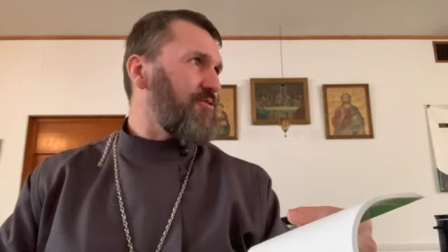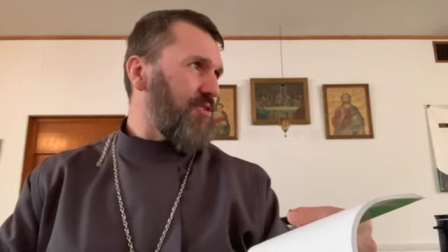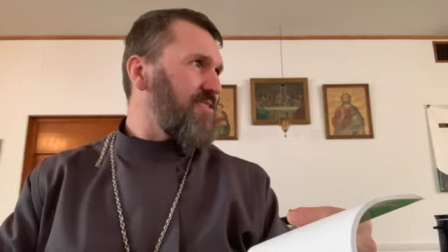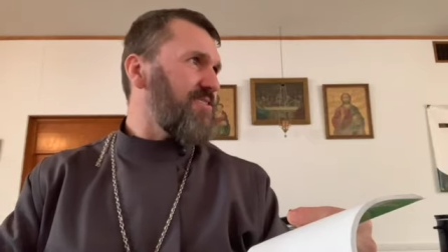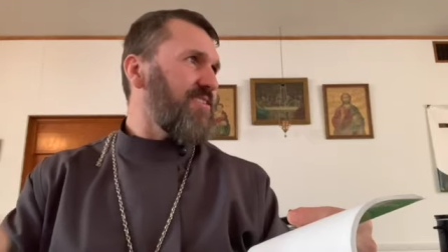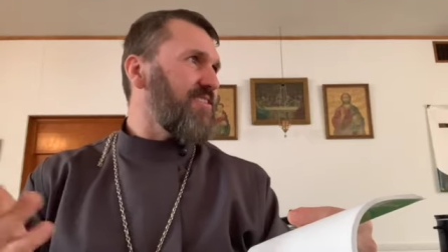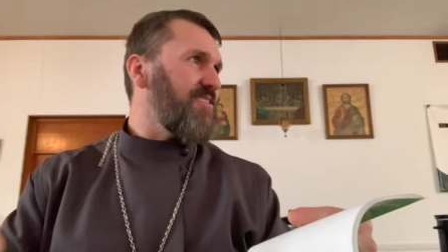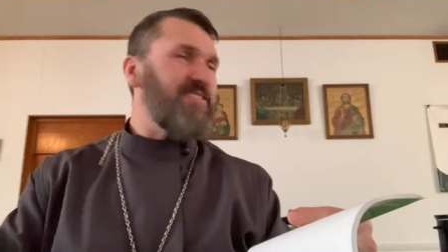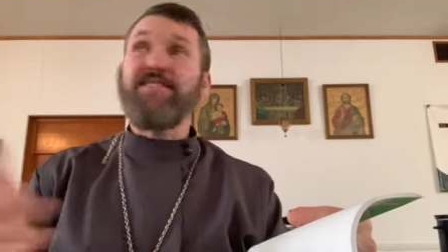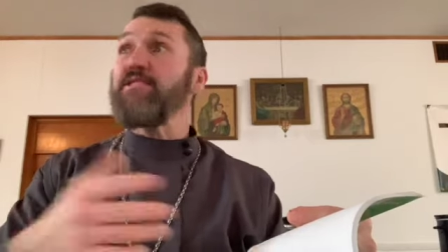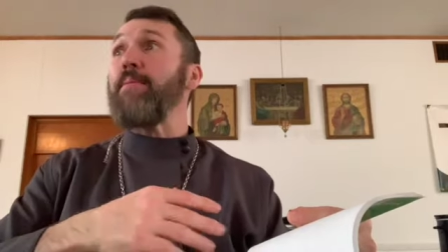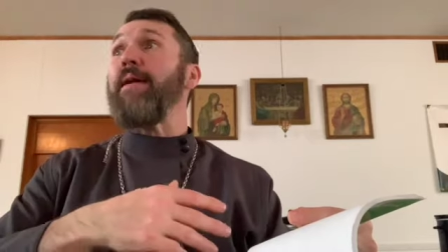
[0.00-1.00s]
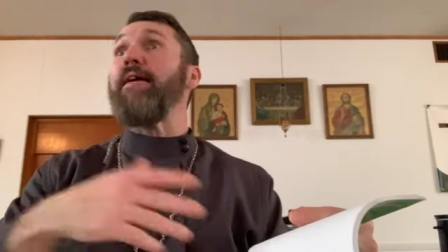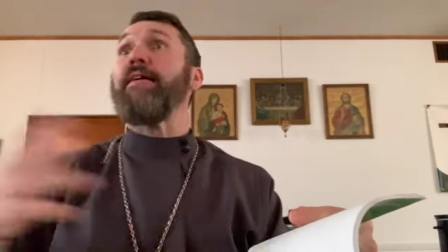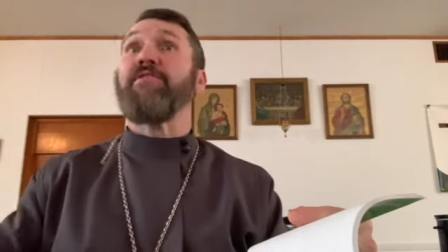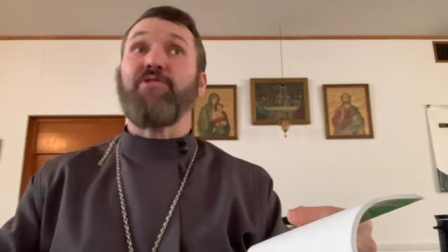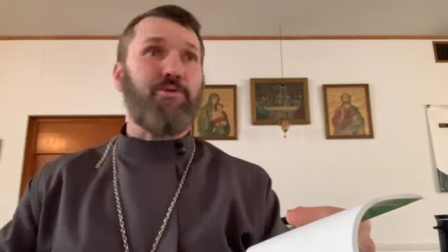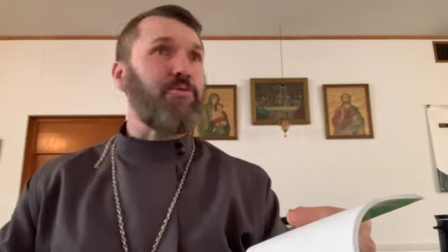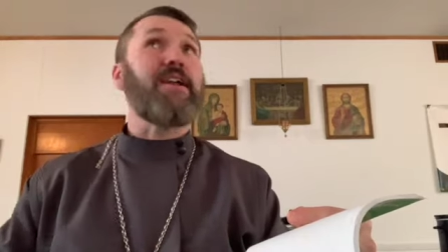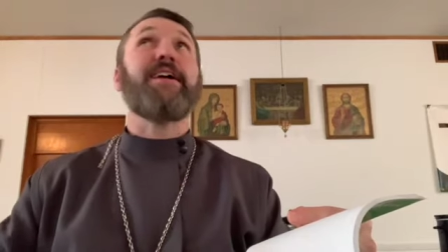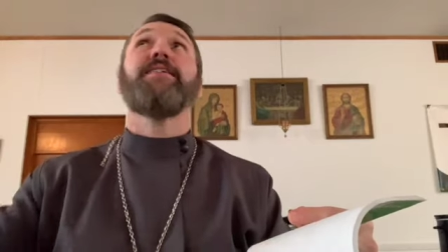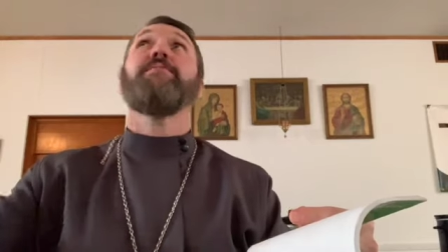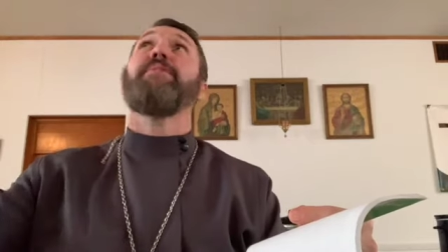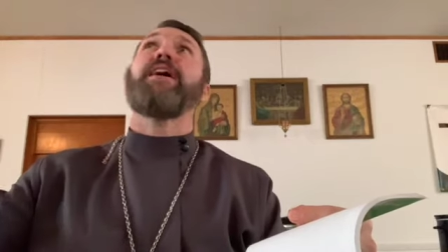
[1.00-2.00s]
Christ said this about everyone. When I
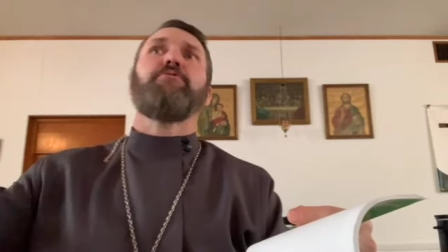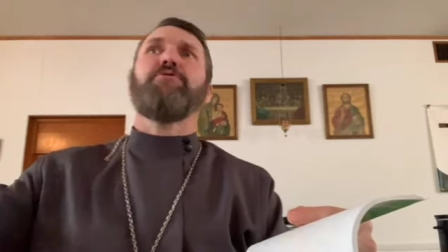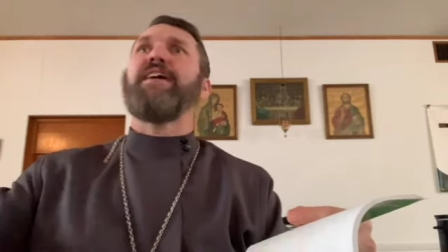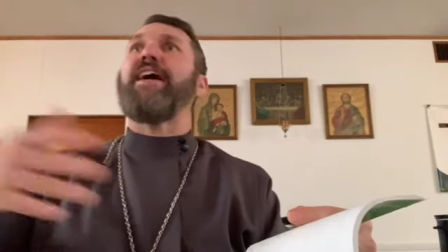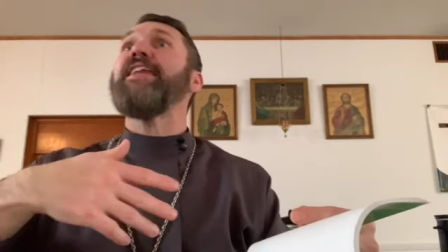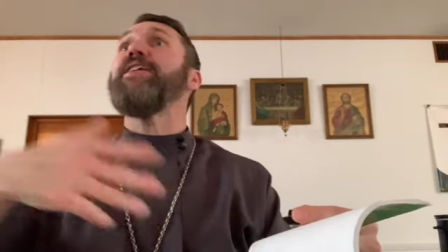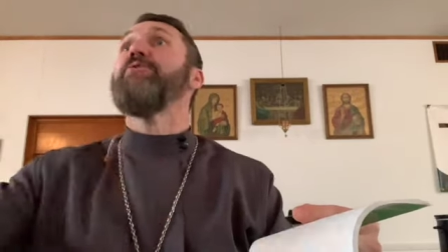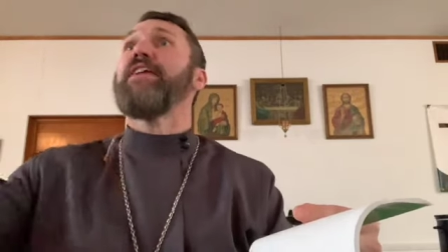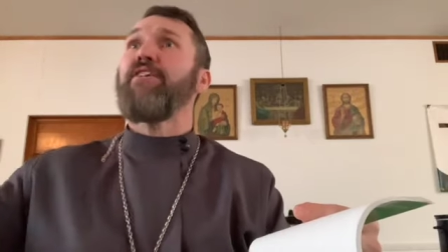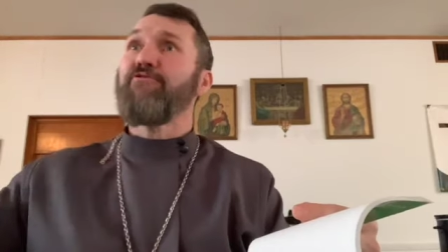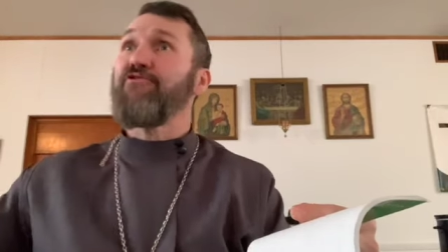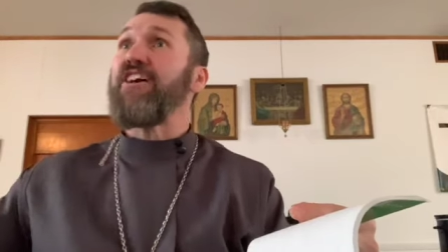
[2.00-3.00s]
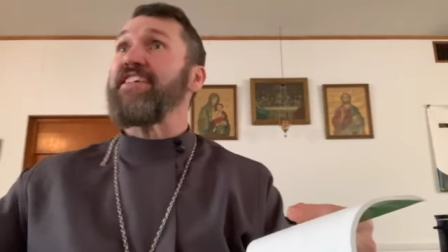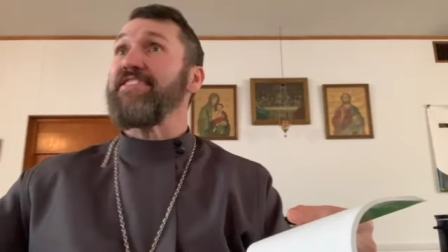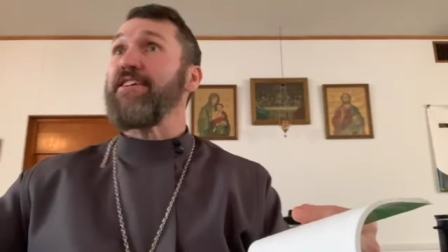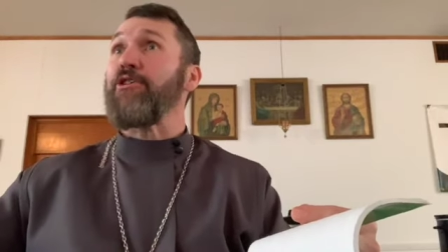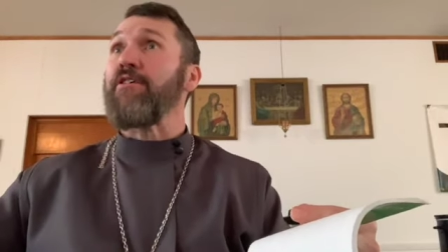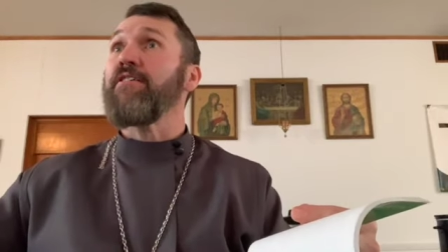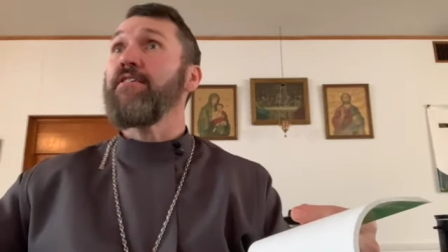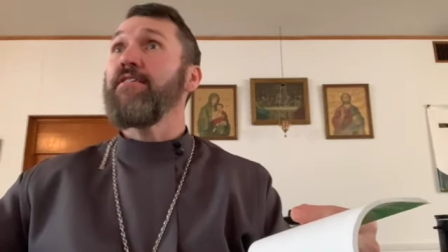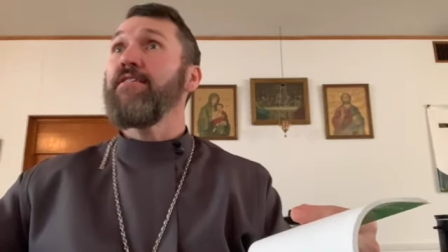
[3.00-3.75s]
come back, will anyone have faith here?